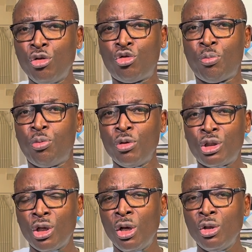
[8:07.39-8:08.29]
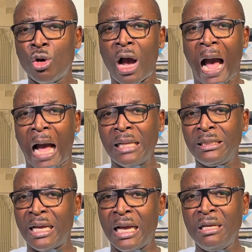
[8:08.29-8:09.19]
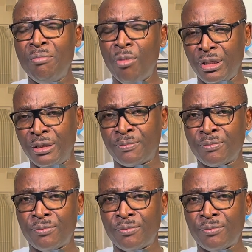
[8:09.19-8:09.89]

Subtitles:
to put your hard-earned money.